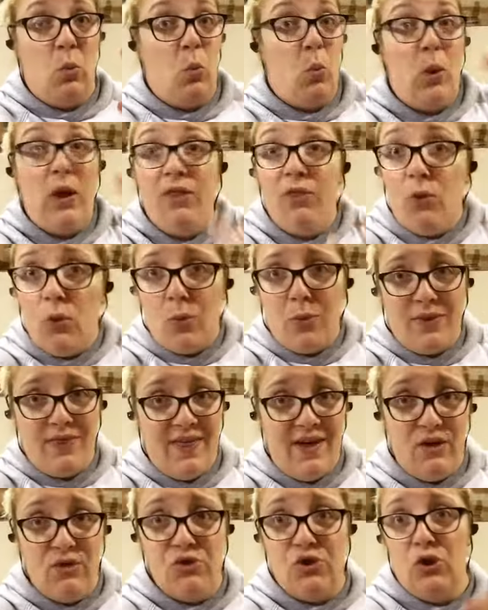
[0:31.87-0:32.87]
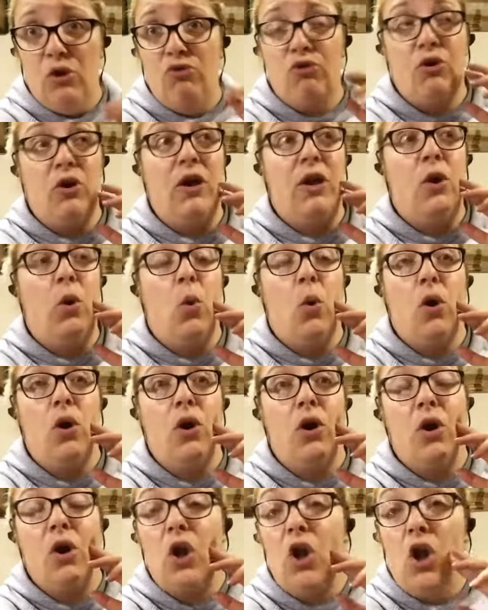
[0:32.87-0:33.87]
with or without children
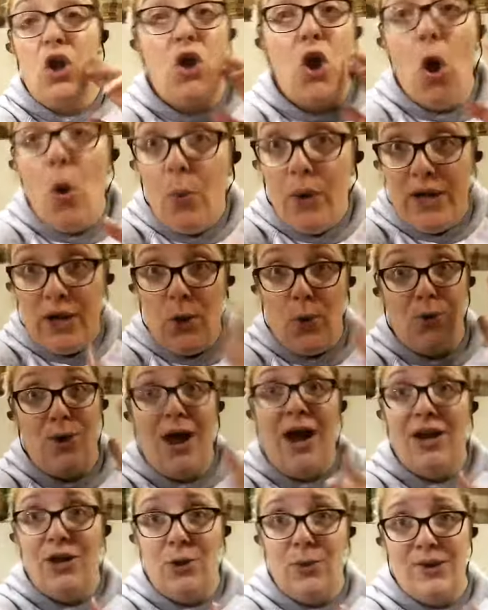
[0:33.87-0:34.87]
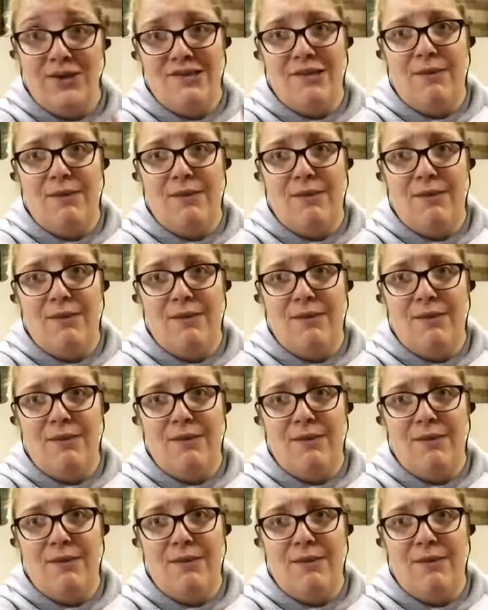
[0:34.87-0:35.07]
or knowing or not knowing